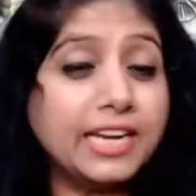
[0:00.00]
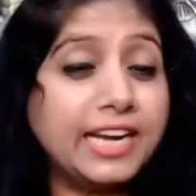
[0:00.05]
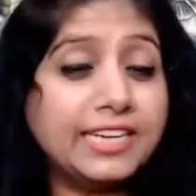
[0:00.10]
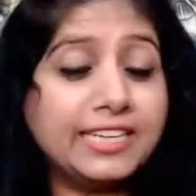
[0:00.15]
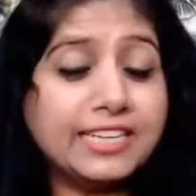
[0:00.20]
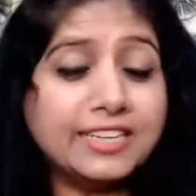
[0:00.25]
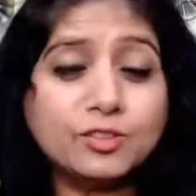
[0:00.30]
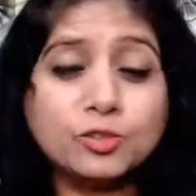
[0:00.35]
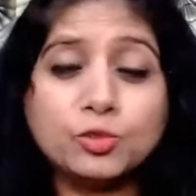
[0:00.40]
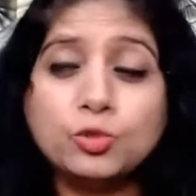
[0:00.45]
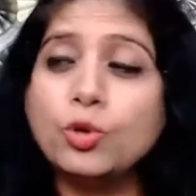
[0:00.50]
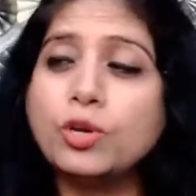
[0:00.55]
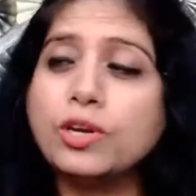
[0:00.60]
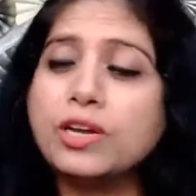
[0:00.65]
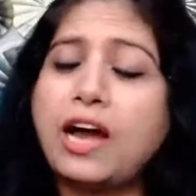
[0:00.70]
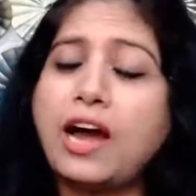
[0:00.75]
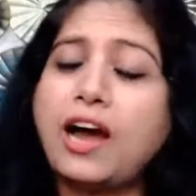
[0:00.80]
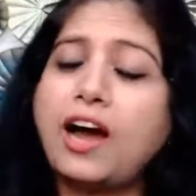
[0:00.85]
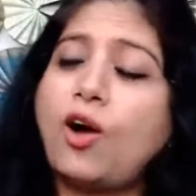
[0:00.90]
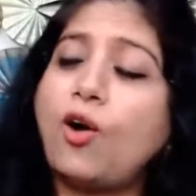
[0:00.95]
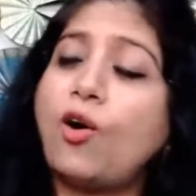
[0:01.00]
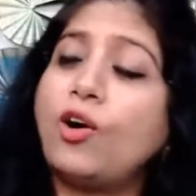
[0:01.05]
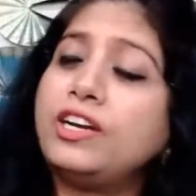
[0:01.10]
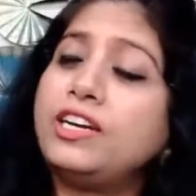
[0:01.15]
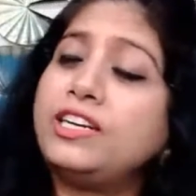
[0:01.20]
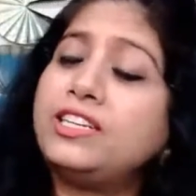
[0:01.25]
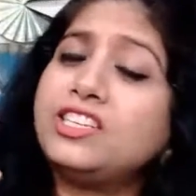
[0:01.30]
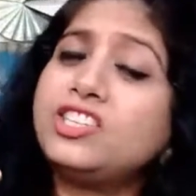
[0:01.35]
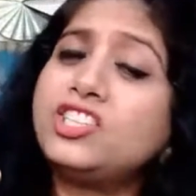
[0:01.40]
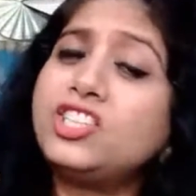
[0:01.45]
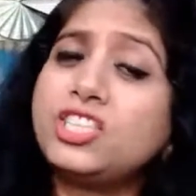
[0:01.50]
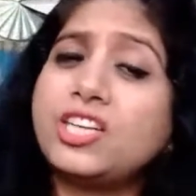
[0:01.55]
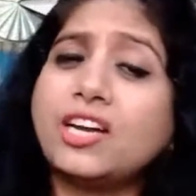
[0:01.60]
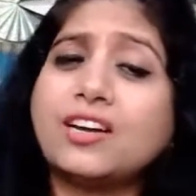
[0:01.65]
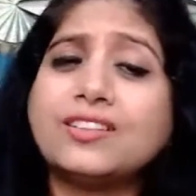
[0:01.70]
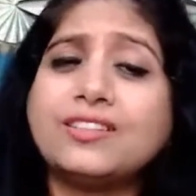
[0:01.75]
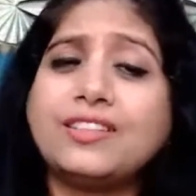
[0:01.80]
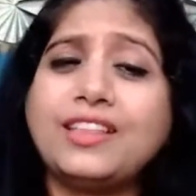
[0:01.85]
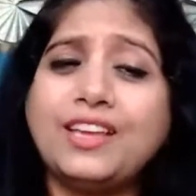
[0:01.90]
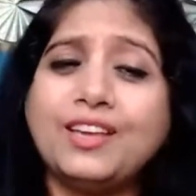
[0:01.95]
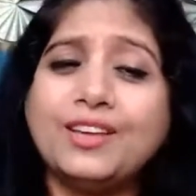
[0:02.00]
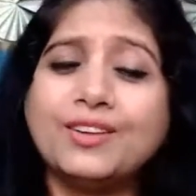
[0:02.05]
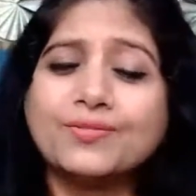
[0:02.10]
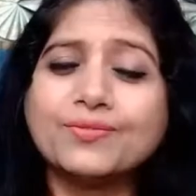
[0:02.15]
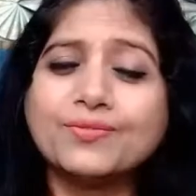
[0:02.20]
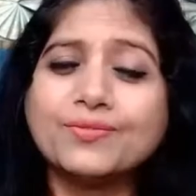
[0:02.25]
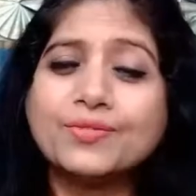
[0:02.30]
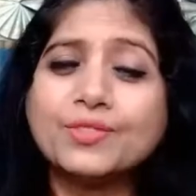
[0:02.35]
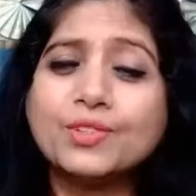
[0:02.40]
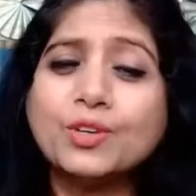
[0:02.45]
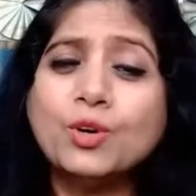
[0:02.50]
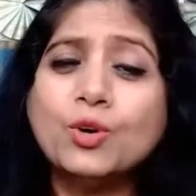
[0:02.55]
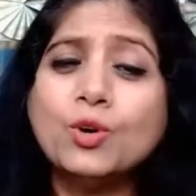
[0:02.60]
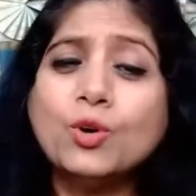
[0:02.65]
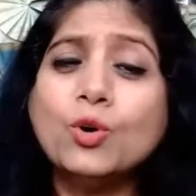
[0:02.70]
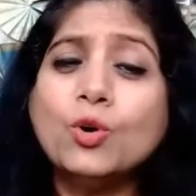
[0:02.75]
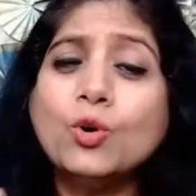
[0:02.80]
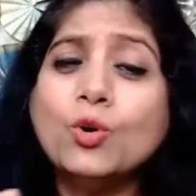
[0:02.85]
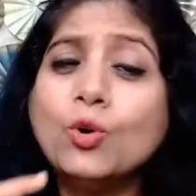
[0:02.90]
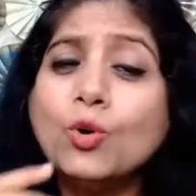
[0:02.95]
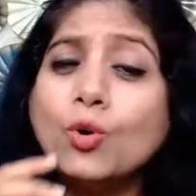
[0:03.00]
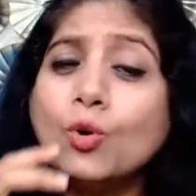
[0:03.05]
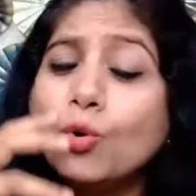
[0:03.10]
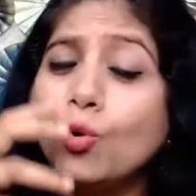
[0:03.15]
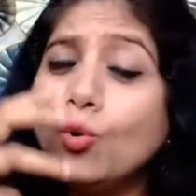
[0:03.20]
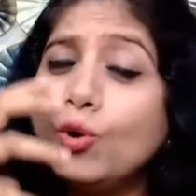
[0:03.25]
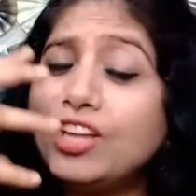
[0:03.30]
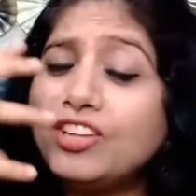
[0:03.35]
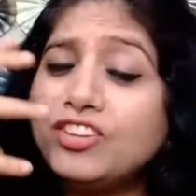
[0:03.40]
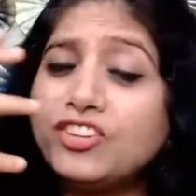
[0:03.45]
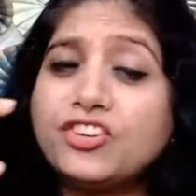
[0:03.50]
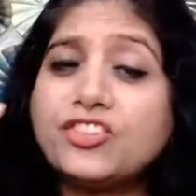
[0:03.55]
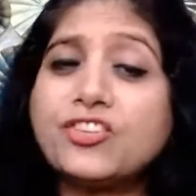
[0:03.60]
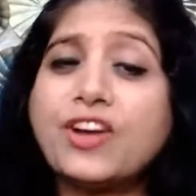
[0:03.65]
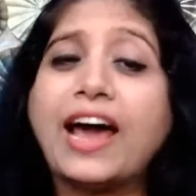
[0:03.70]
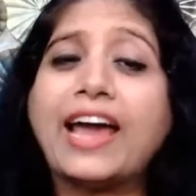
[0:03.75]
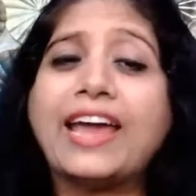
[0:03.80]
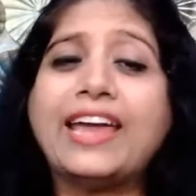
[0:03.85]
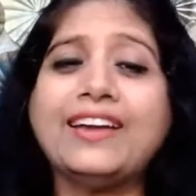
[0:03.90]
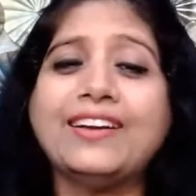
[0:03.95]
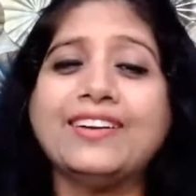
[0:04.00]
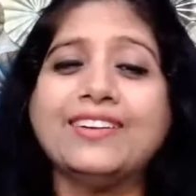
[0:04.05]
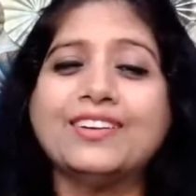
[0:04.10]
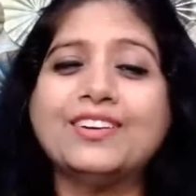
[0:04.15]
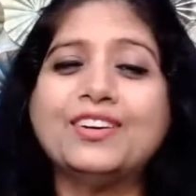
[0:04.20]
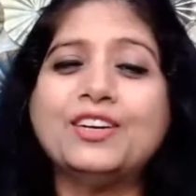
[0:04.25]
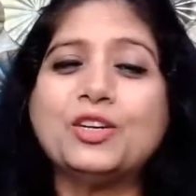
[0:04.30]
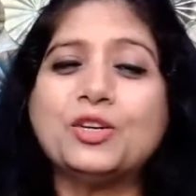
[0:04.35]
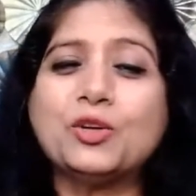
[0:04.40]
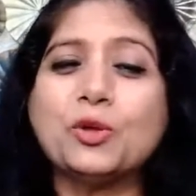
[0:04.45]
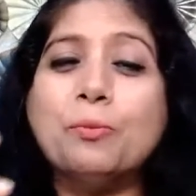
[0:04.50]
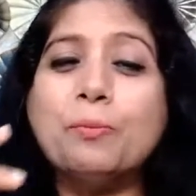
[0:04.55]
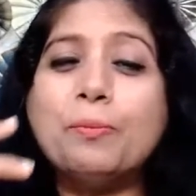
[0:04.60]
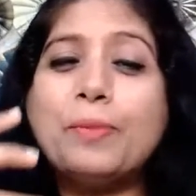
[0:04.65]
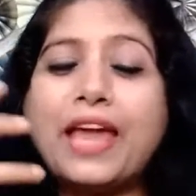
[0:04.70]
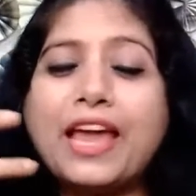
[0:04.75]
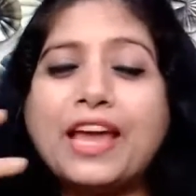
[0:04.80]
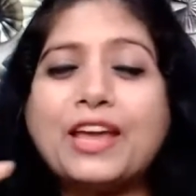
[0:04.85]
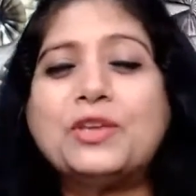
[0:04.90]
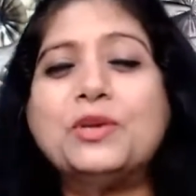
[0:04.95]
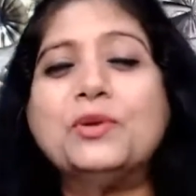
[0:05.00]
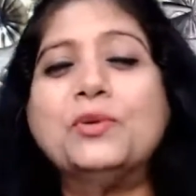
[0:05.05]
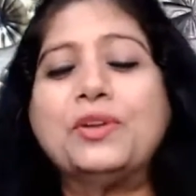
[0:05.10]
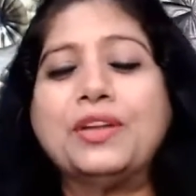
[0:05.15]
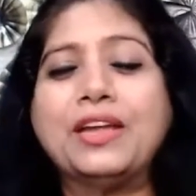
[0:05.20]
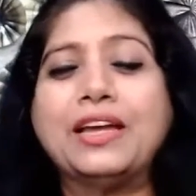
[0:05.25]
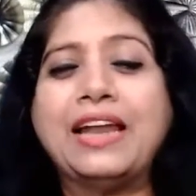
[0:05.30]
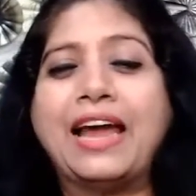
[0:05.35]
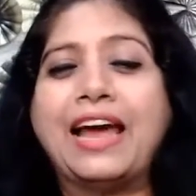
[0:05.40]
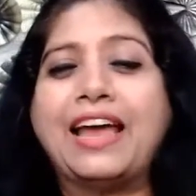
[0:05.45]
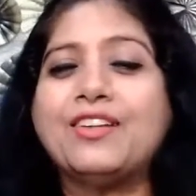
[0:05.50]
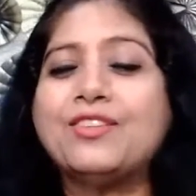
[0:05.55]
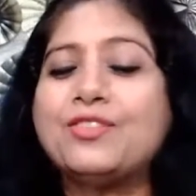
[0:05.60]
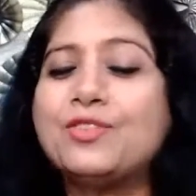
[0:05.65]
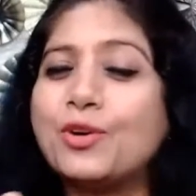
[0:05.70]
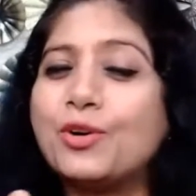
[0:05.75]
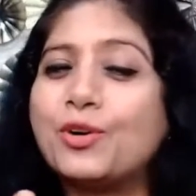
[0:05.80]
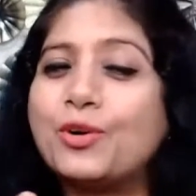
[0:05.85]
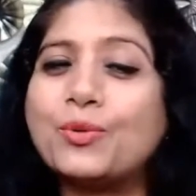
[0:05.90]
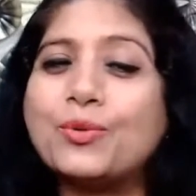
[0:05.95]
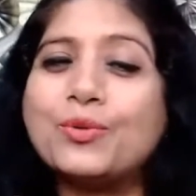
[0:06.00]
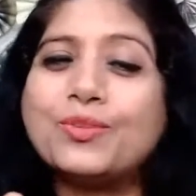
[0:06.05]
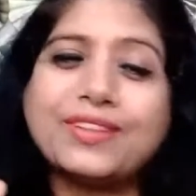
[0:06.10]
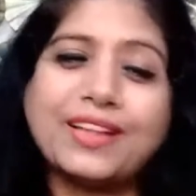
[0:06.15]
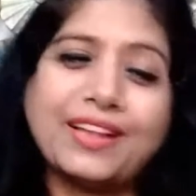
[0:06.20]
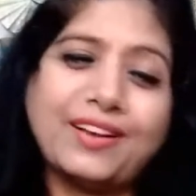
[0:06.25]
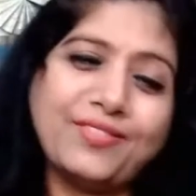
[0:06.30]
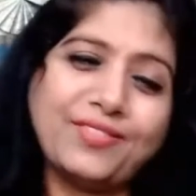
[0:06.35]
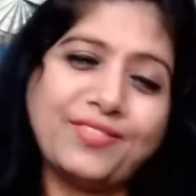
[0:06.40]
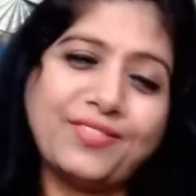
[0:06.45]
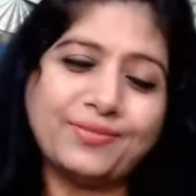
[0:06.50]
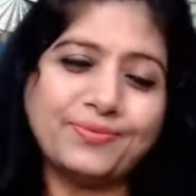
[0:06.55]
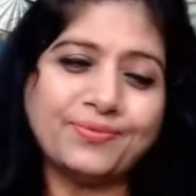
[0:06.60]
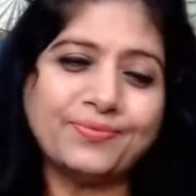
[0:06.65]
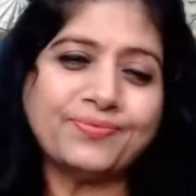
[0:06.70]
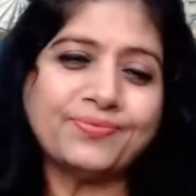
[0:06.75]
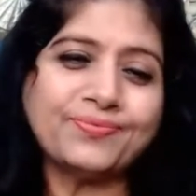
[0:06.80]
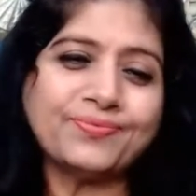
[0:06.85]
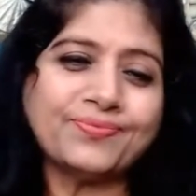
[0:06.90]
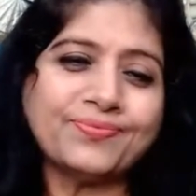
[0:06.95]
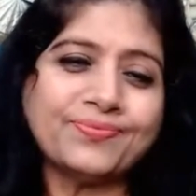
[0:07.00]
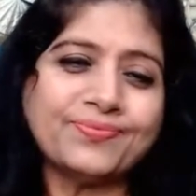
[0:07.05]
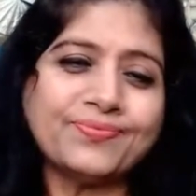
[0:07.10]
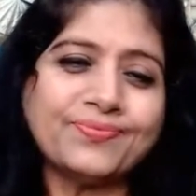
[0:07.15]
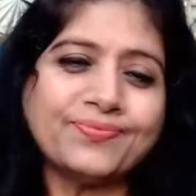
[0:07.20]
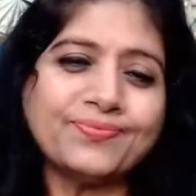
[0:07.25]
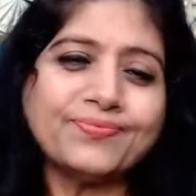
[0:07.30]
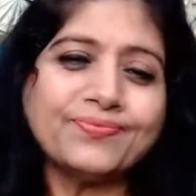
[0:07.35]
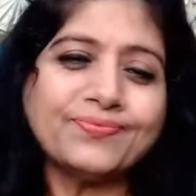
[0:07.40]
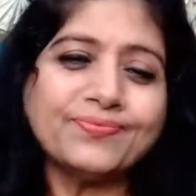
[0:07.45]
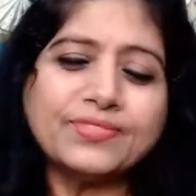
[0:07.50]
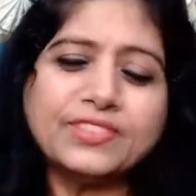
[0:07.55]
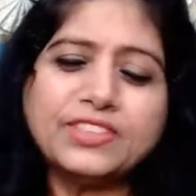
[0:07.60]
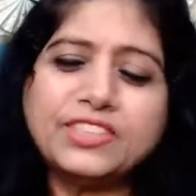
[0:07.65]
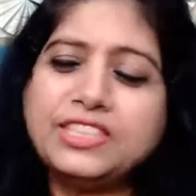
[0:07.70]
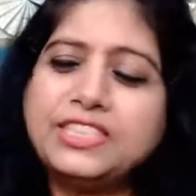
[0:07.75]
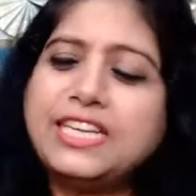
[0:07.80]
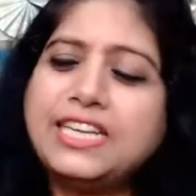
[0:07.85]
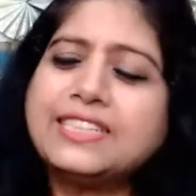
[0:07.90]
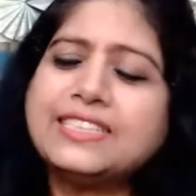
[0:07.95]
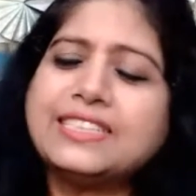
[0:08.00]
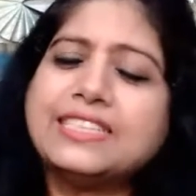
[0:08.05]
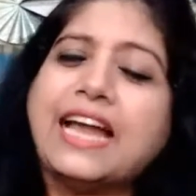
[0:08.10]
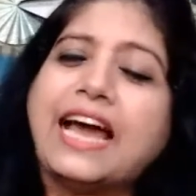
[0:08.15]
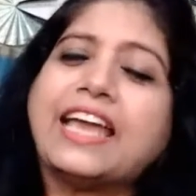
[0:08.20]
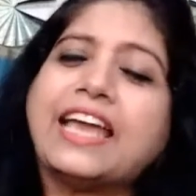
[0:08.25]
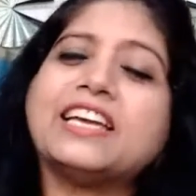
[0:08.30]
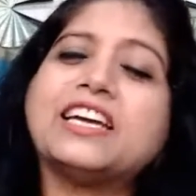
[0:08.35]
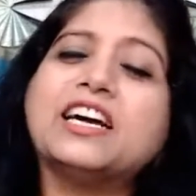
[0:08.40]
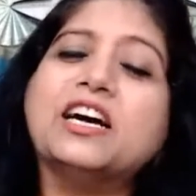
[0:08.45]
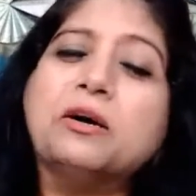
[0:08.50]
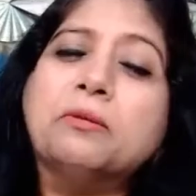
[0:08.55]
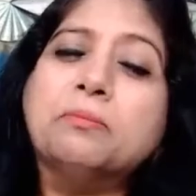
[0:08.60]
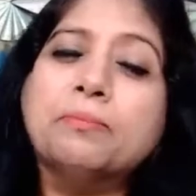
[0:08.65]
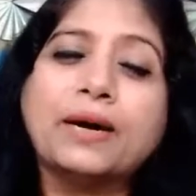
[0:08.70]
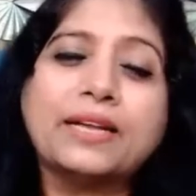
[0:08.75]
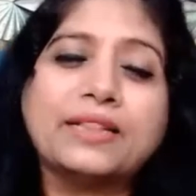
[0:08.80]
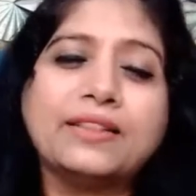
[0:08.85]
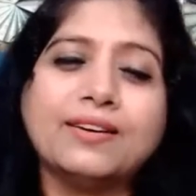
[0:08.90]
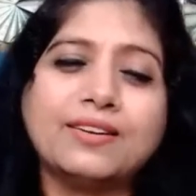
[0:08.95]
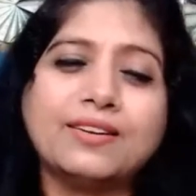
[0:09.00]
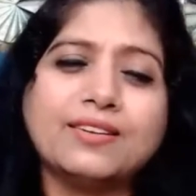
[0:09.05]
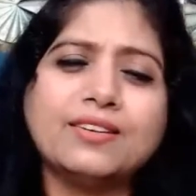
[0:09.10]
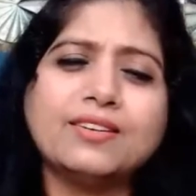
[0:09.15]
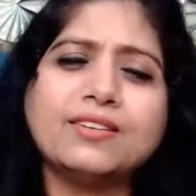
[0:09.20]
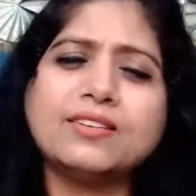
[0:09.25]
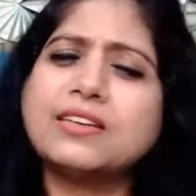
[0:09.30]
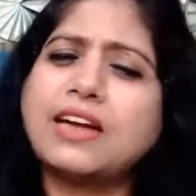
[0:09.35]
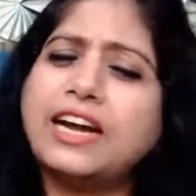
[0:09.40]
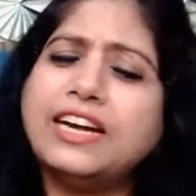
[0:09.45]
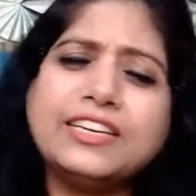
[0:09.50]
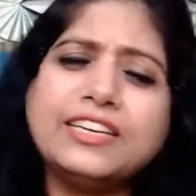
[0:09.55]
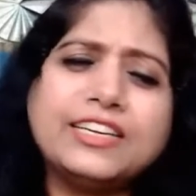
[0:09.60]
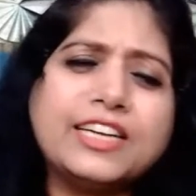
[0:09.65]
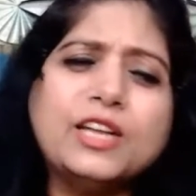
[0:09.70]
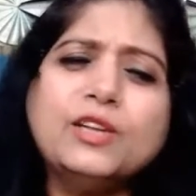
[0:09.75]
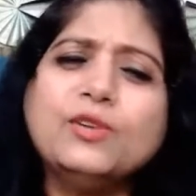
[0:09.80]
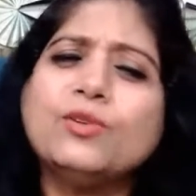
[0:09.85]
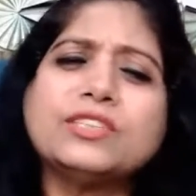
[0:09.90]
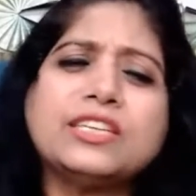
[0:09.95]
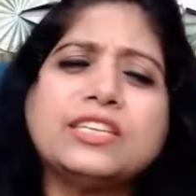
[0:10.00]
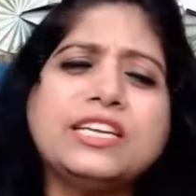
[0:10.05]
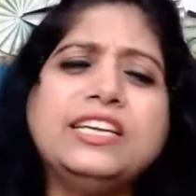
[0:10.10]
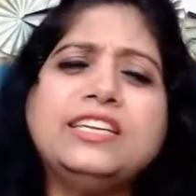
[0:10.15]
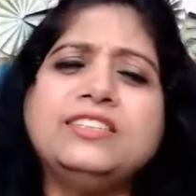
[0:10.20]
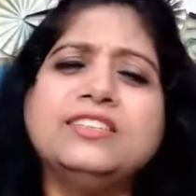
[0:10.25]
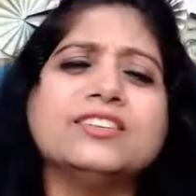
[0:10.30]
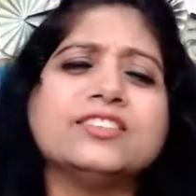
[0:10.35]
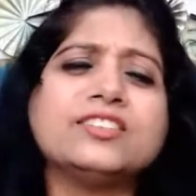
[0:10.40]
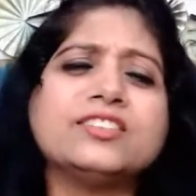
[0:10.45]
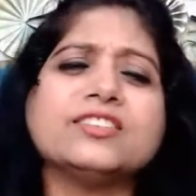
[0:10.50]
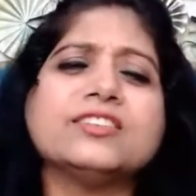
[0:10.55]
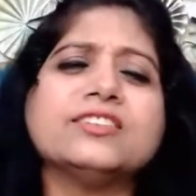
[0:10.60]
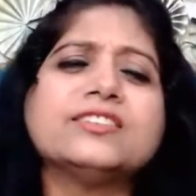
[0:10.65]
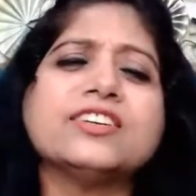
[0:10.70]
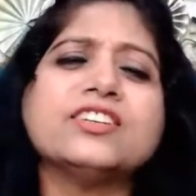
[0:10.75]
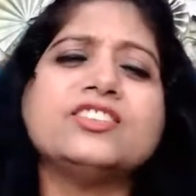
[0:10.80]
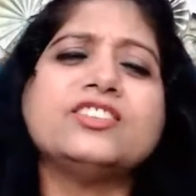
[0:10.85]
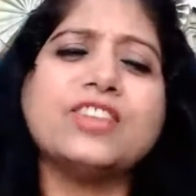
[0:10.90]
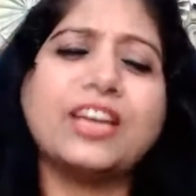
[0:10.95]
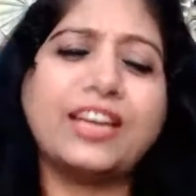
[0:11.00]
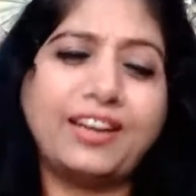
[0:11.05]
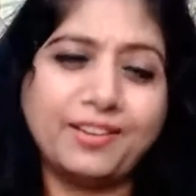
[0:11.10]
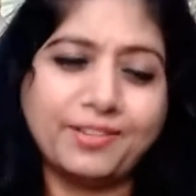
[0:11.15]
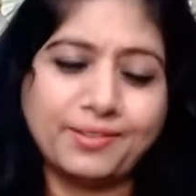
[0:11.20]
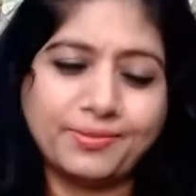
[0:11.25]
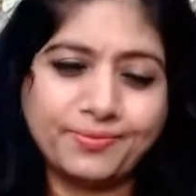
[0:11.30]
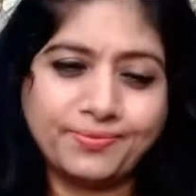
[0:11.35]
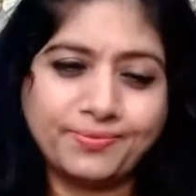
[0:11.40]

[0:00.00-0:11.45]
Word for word: It is Durga or it is Shakti who is trying to make you realize your true self. Just like a mother continuously nurtures her child.